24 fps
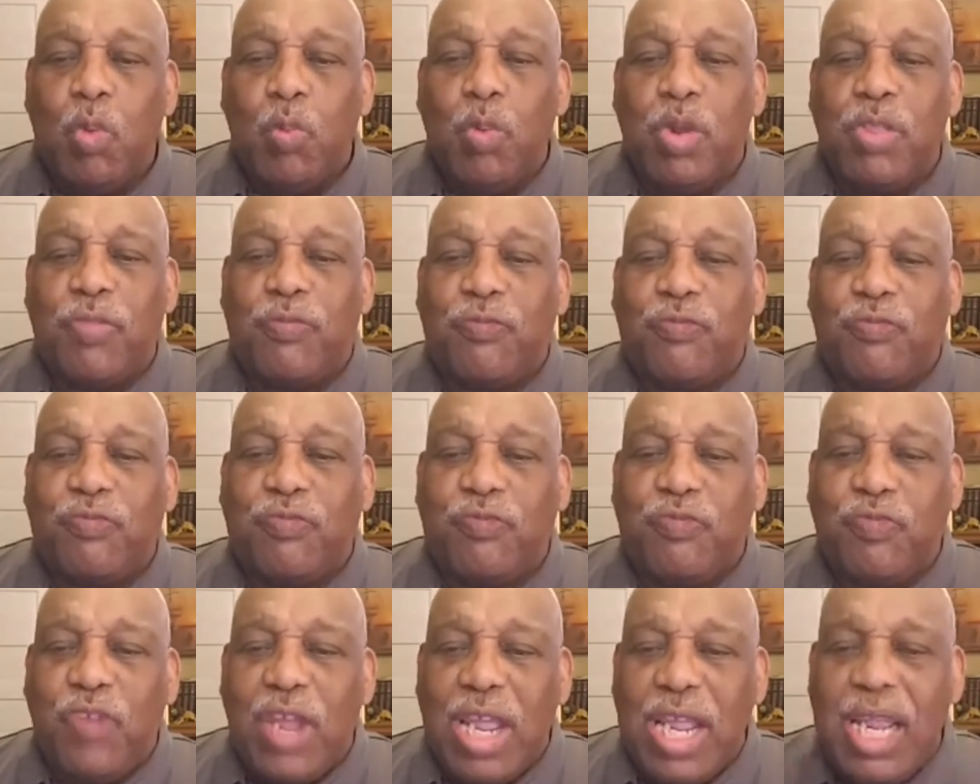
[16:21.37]
With
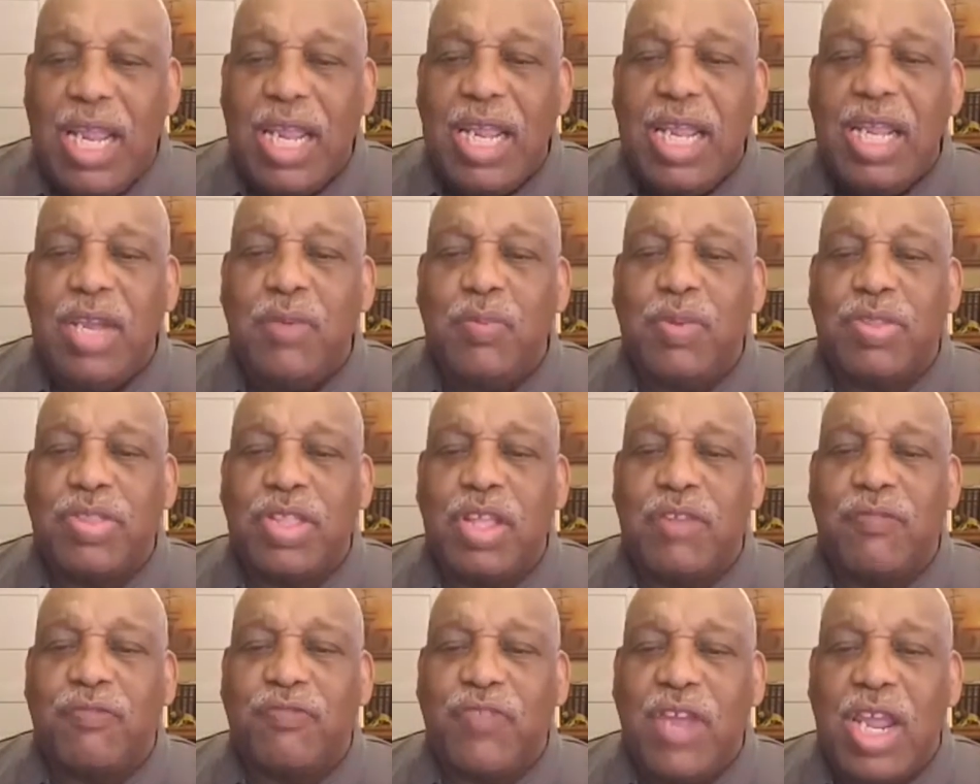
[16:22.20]
feigned,
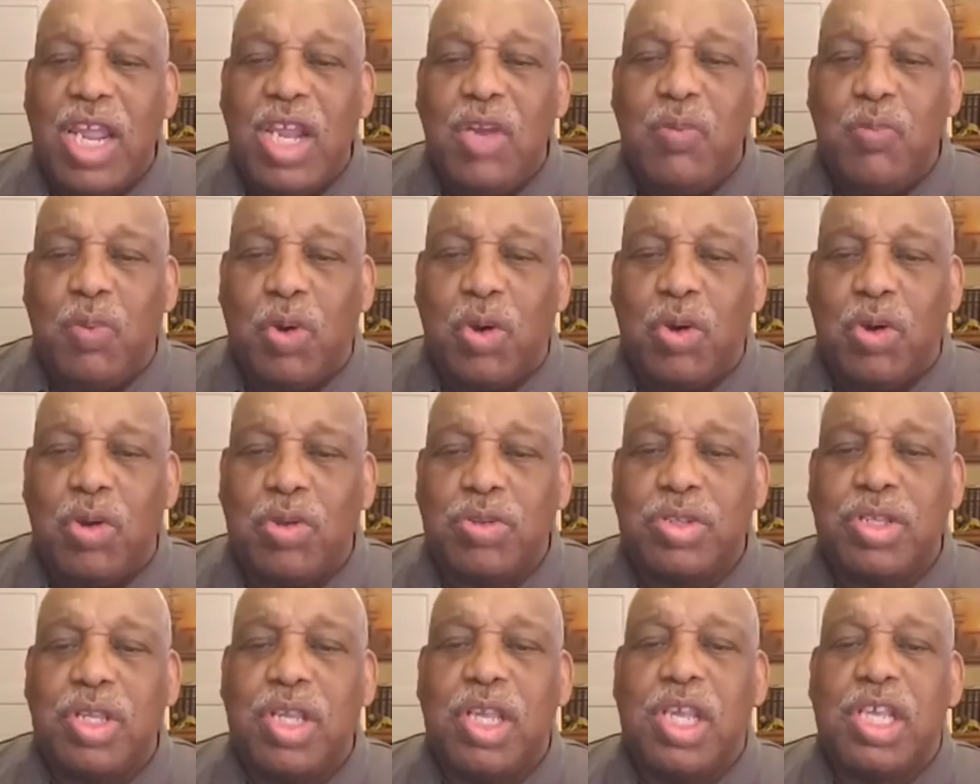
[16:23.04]
within feigned
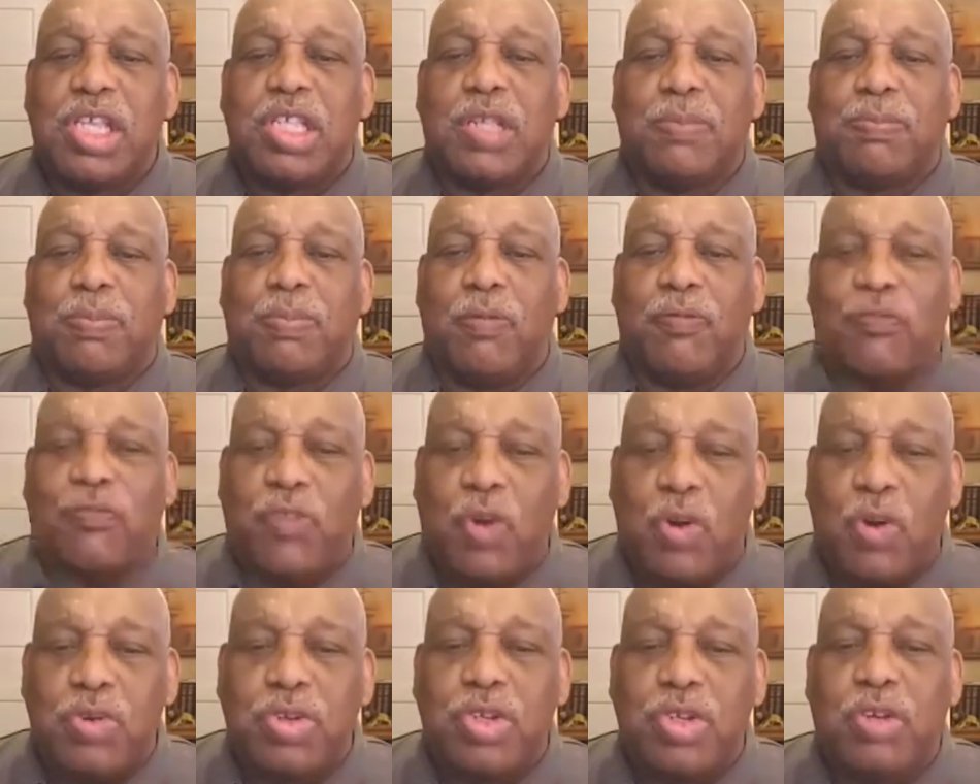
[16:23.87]
words is the
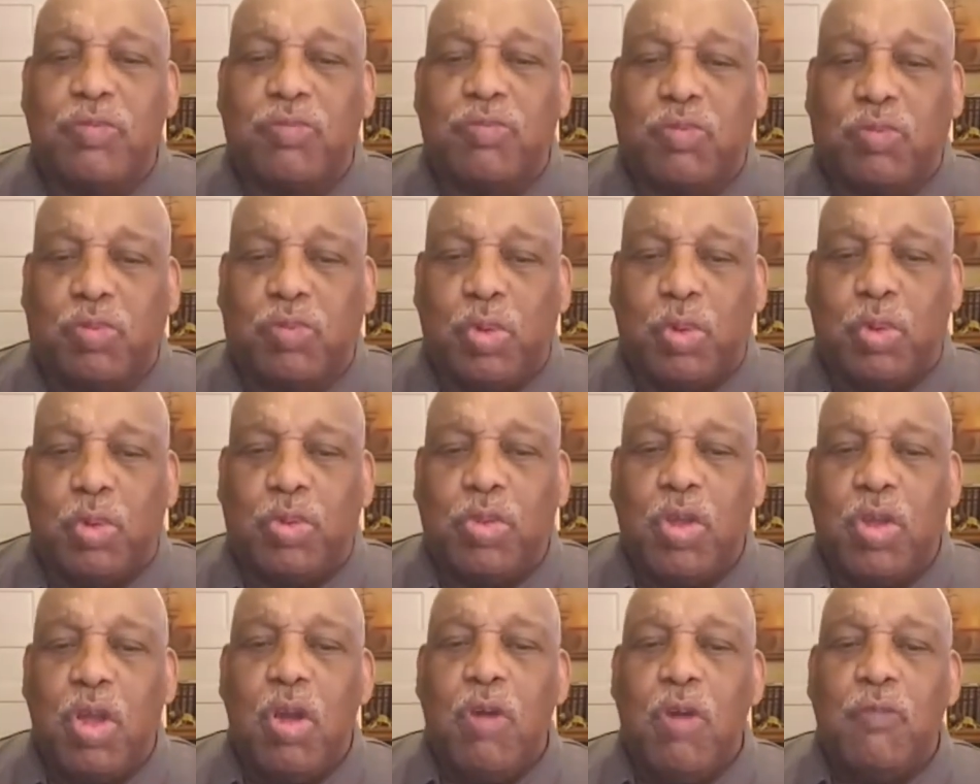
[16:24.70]
perversion of
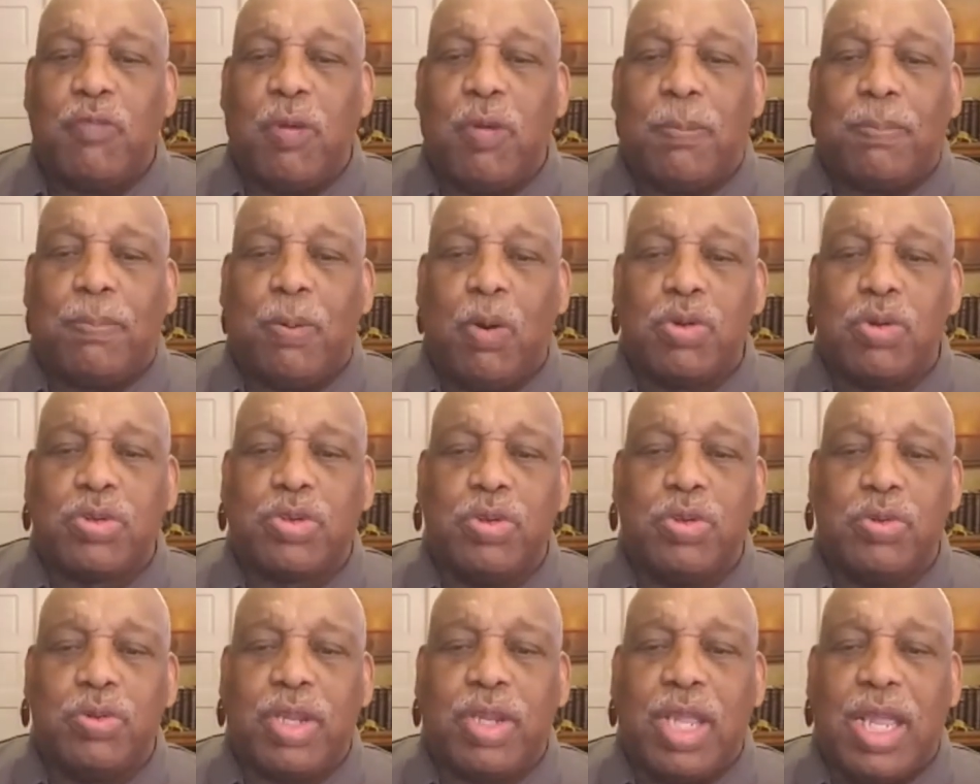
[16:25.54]
truth for
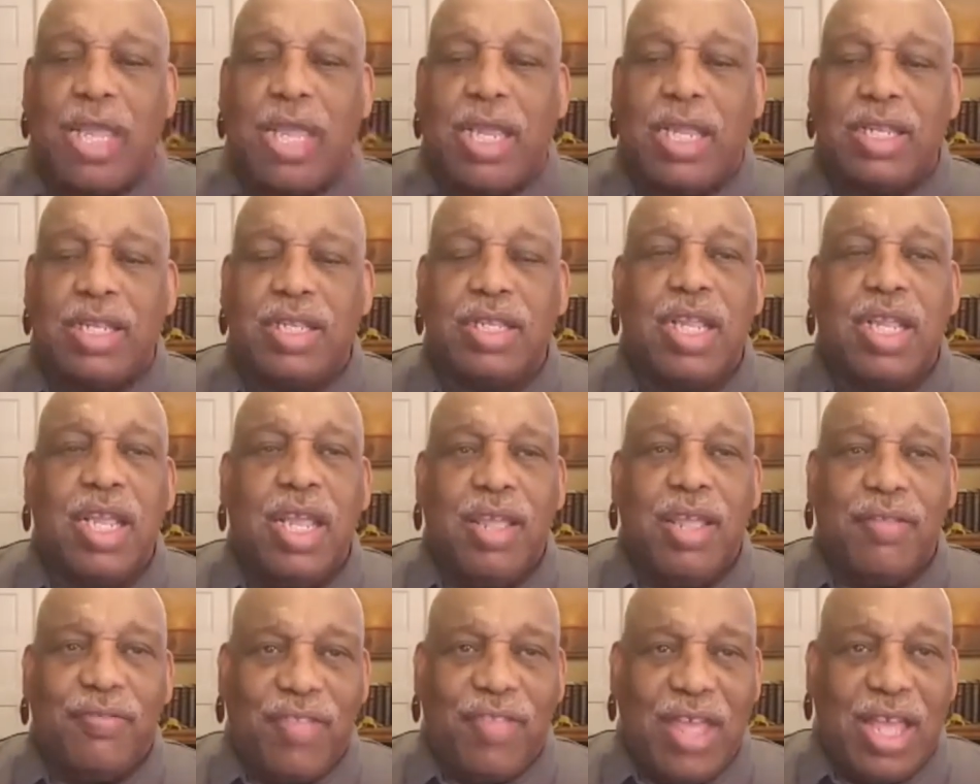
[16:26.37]
personal gain.
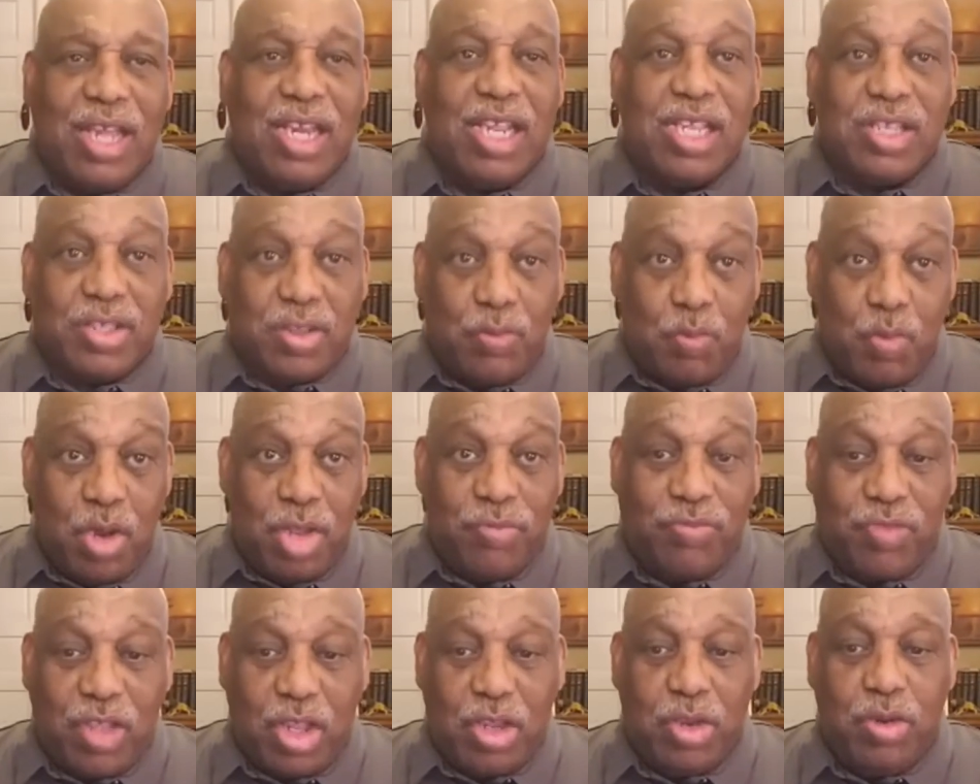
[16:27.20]
That is the
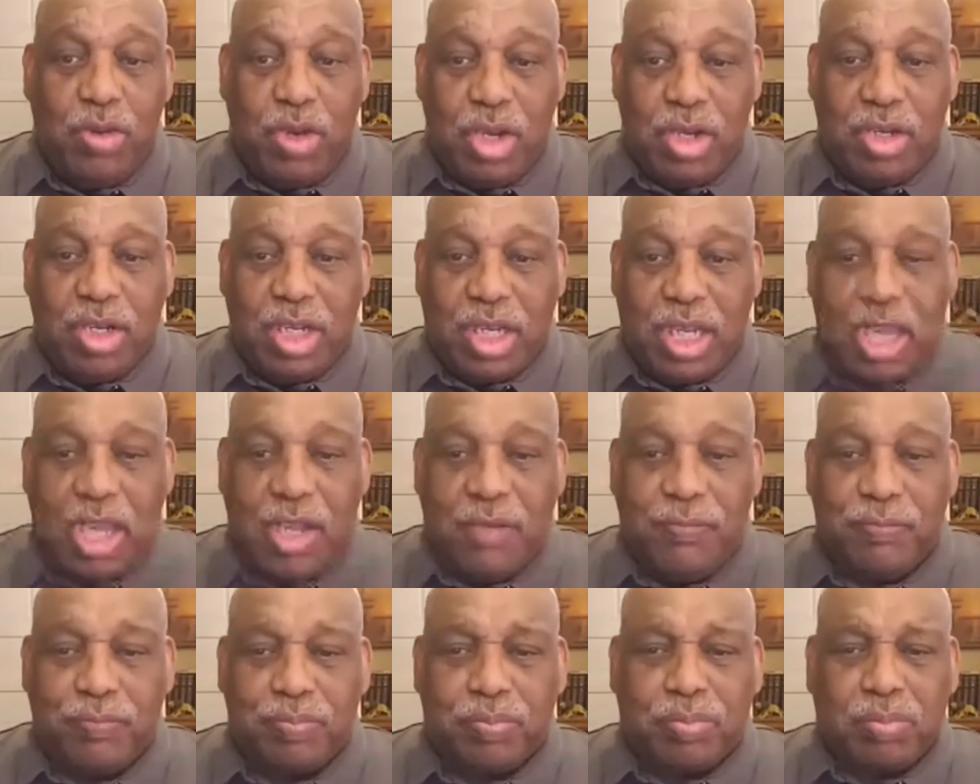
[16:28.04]
one thing you need to
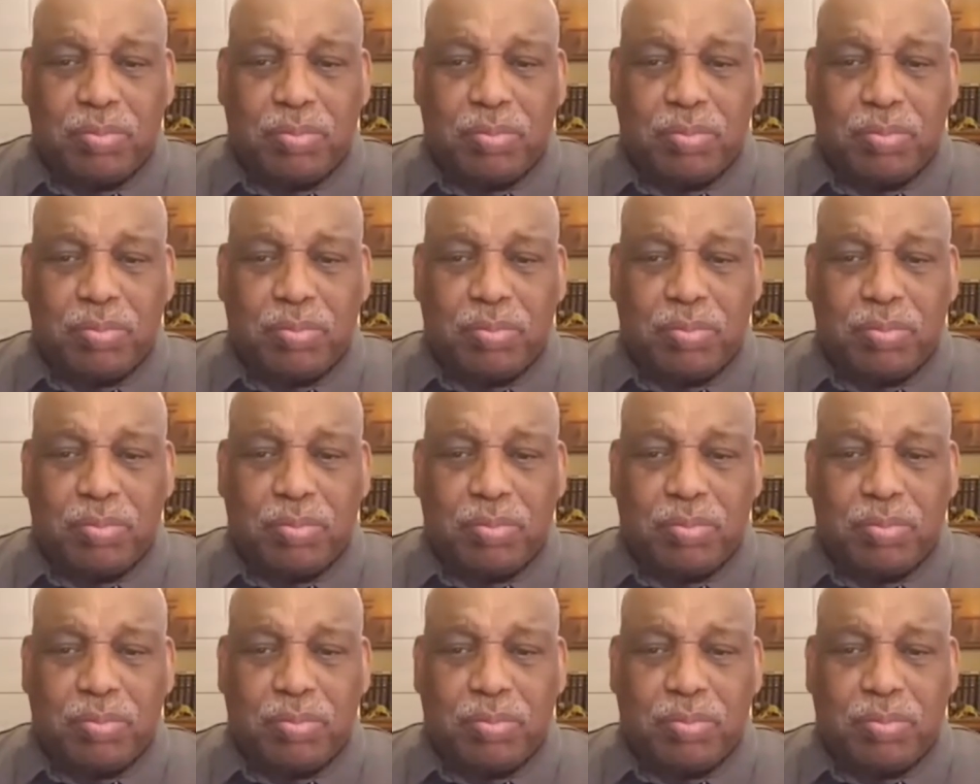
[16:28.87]
get.